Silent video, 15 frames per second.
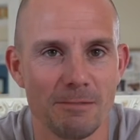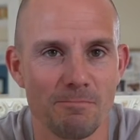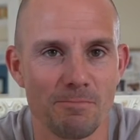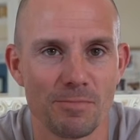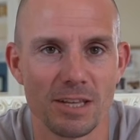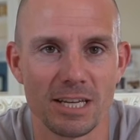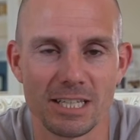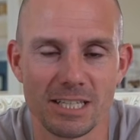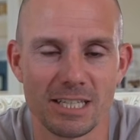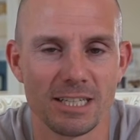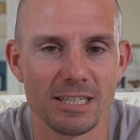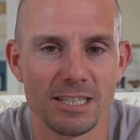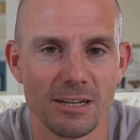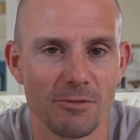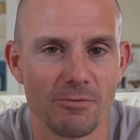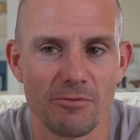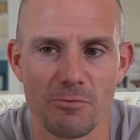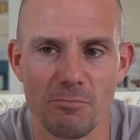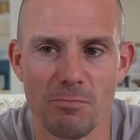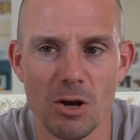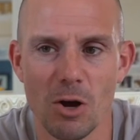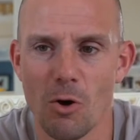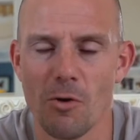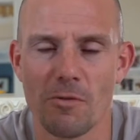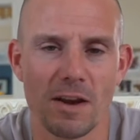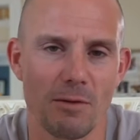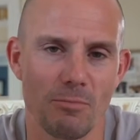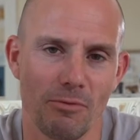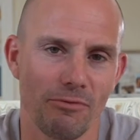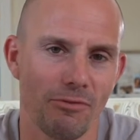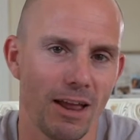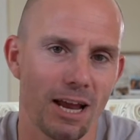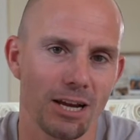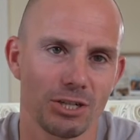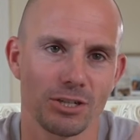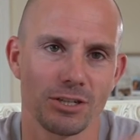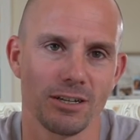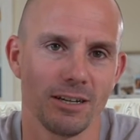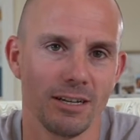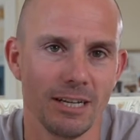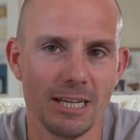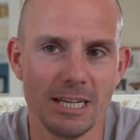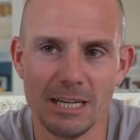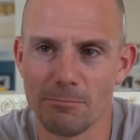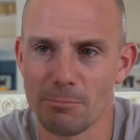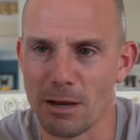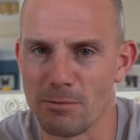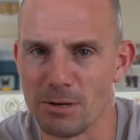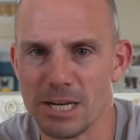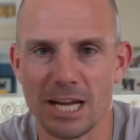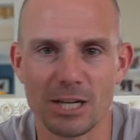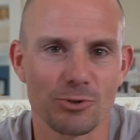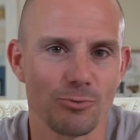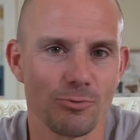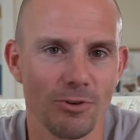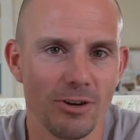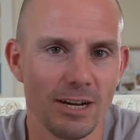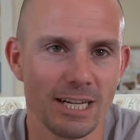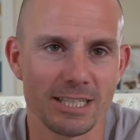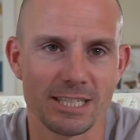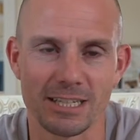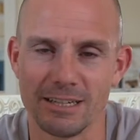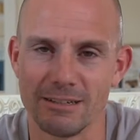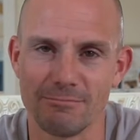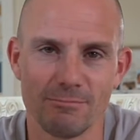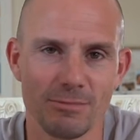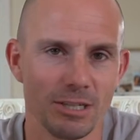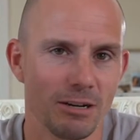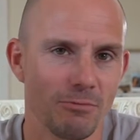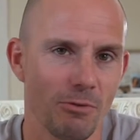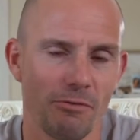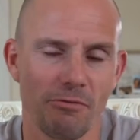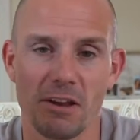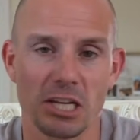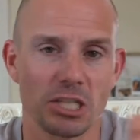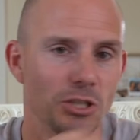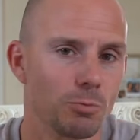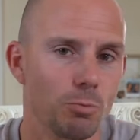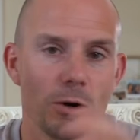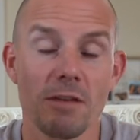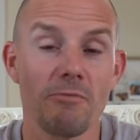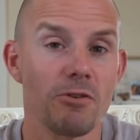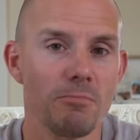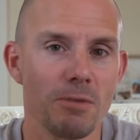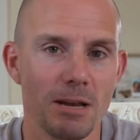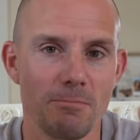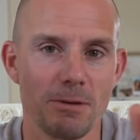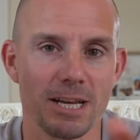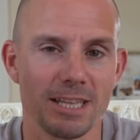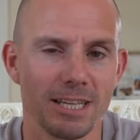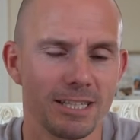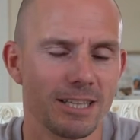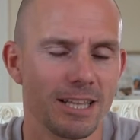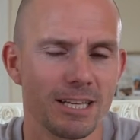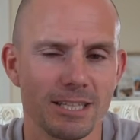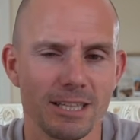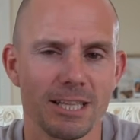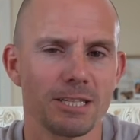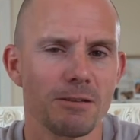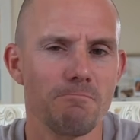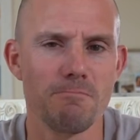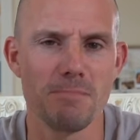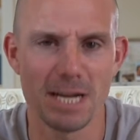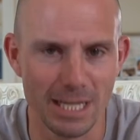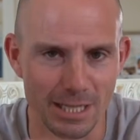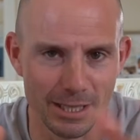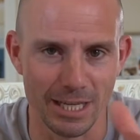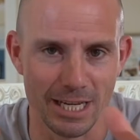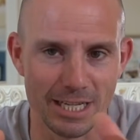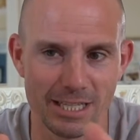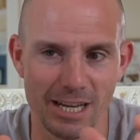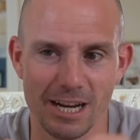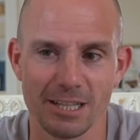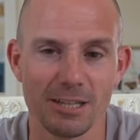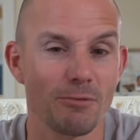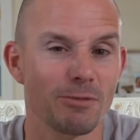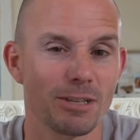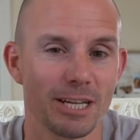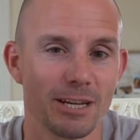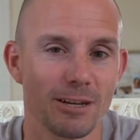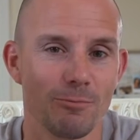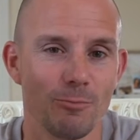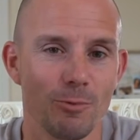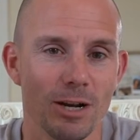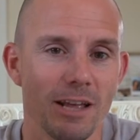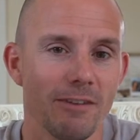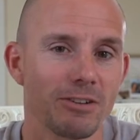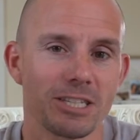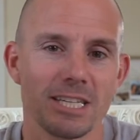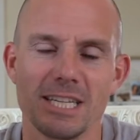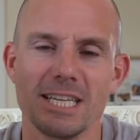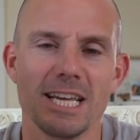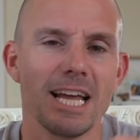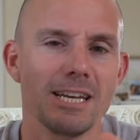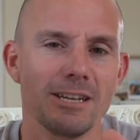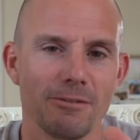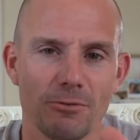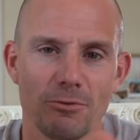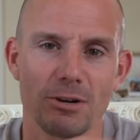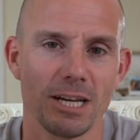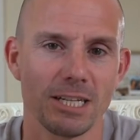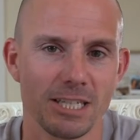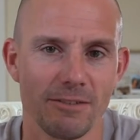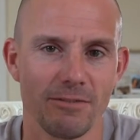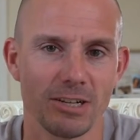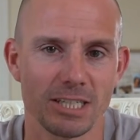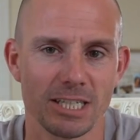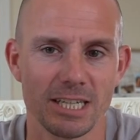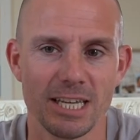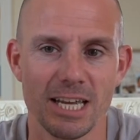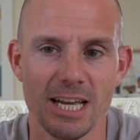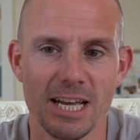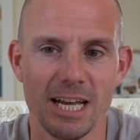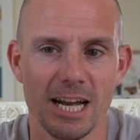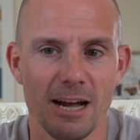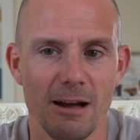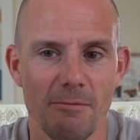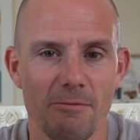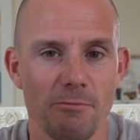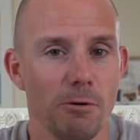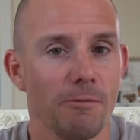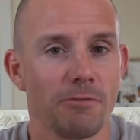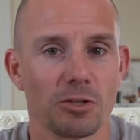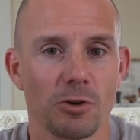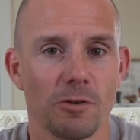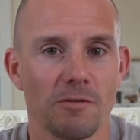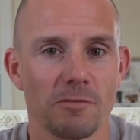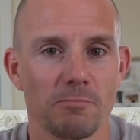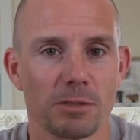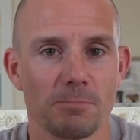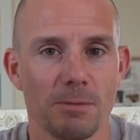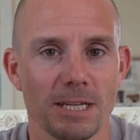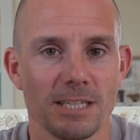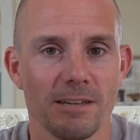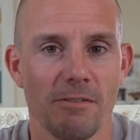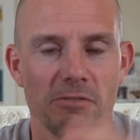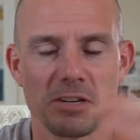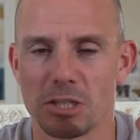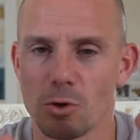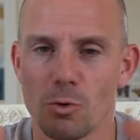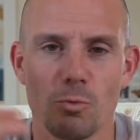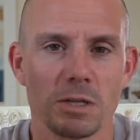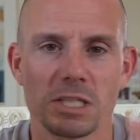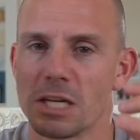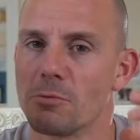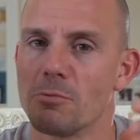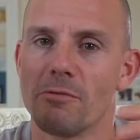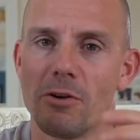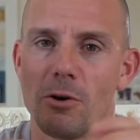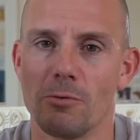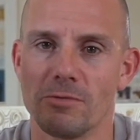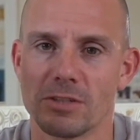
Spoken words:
There's from off-camera flash to playing with natural light to reflections, whatever it may be. There's a million things, and I don't think we'll ever see the end of creativity from a photography perspective. I think it's always going to evolve.